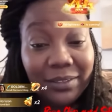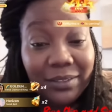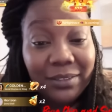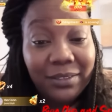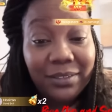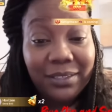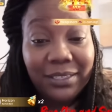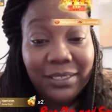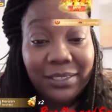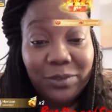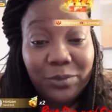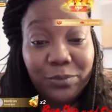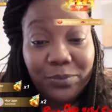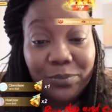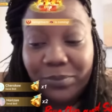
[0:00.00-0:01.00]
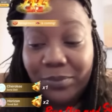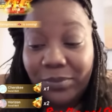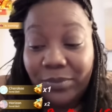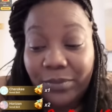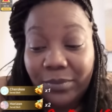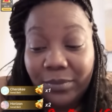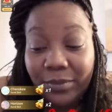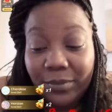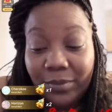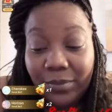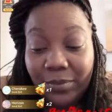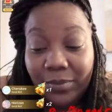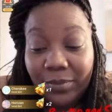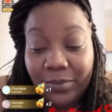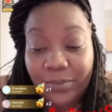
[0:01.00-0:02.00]

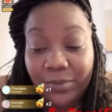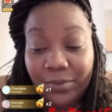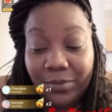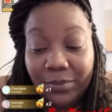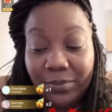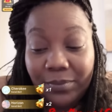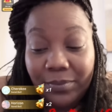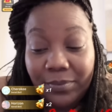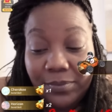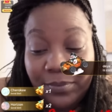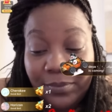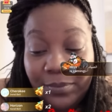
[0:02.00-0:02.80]
[no speech]